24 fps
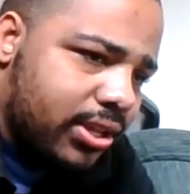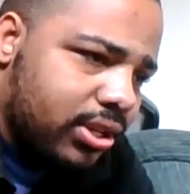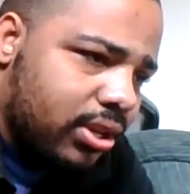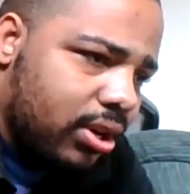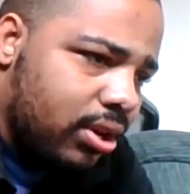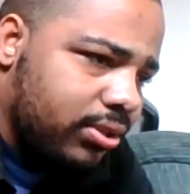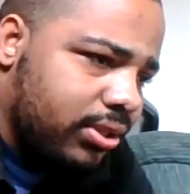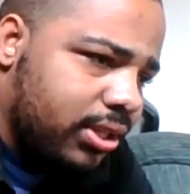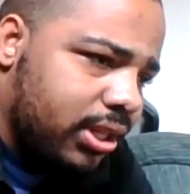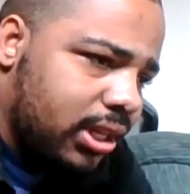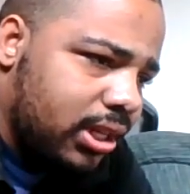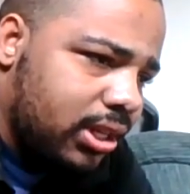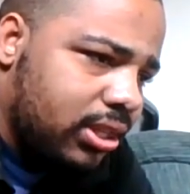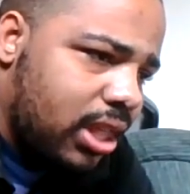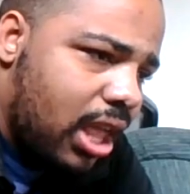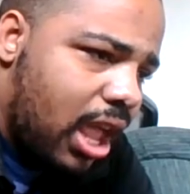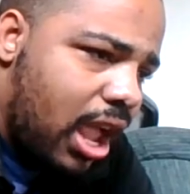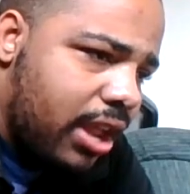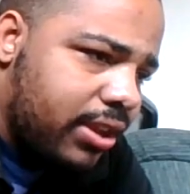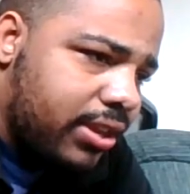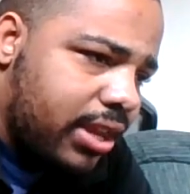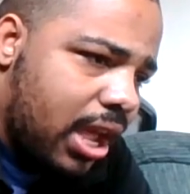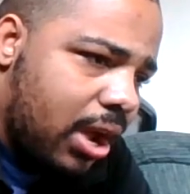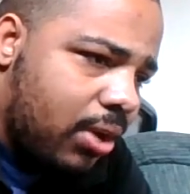hunting
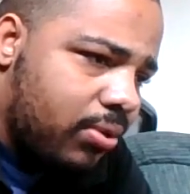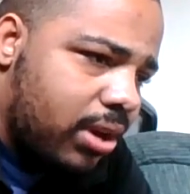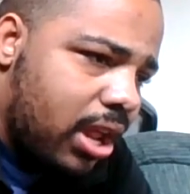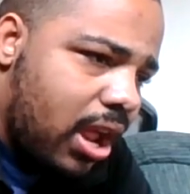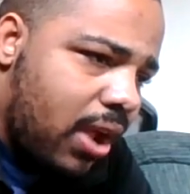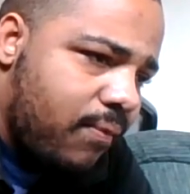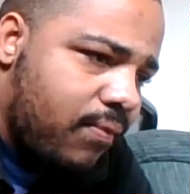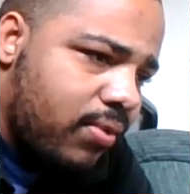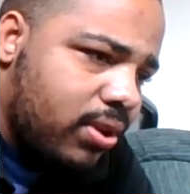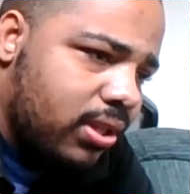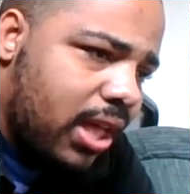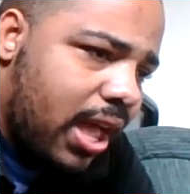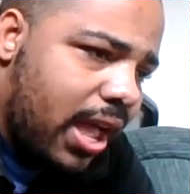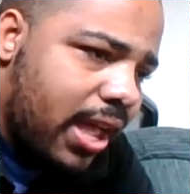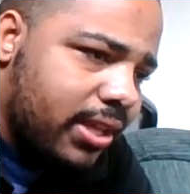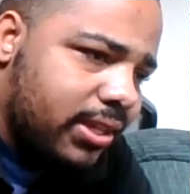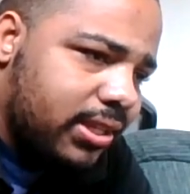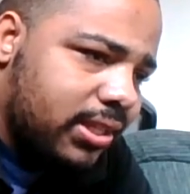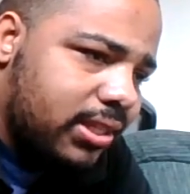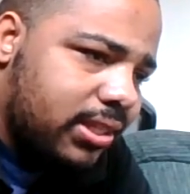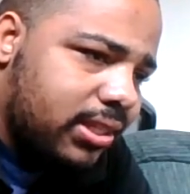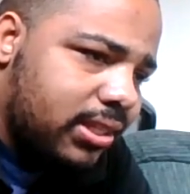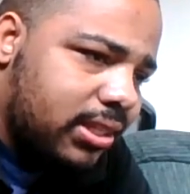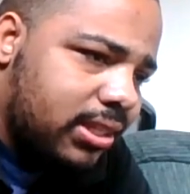down every
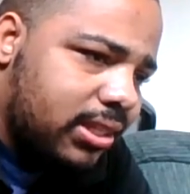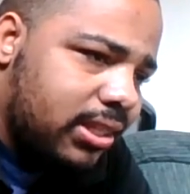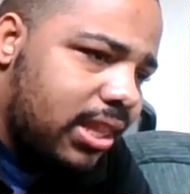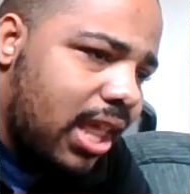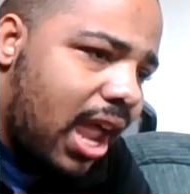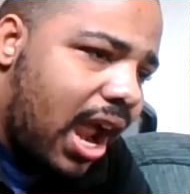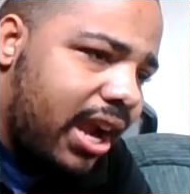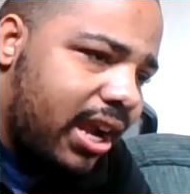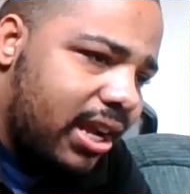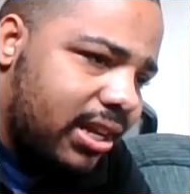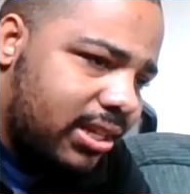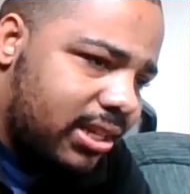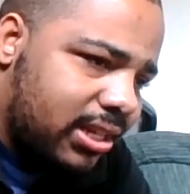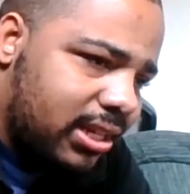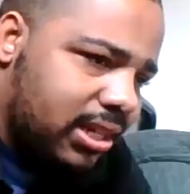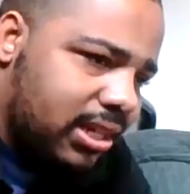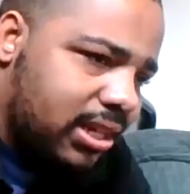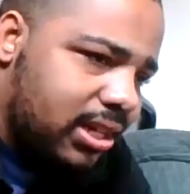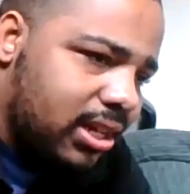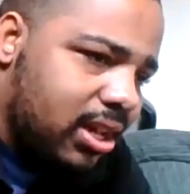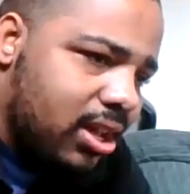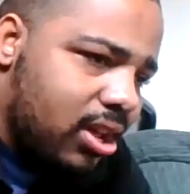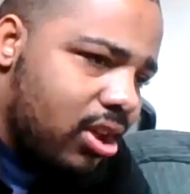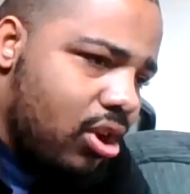last
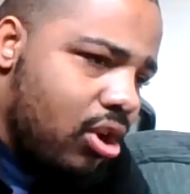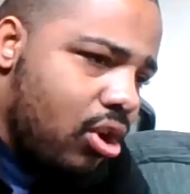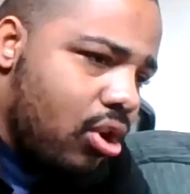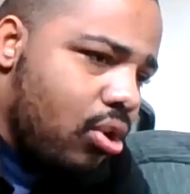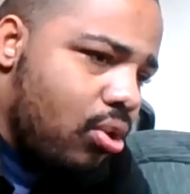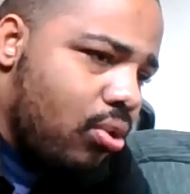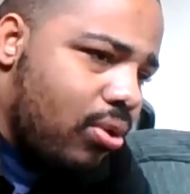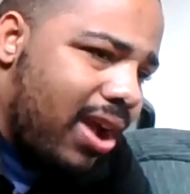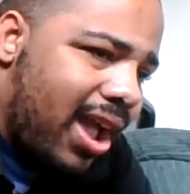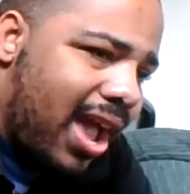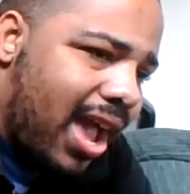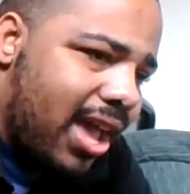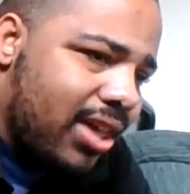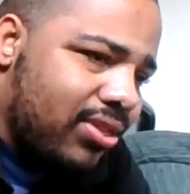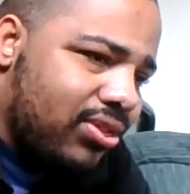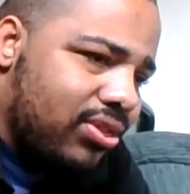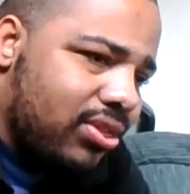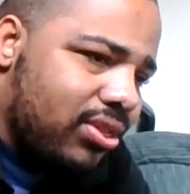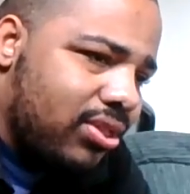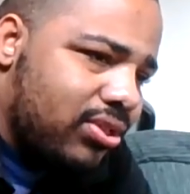deity who had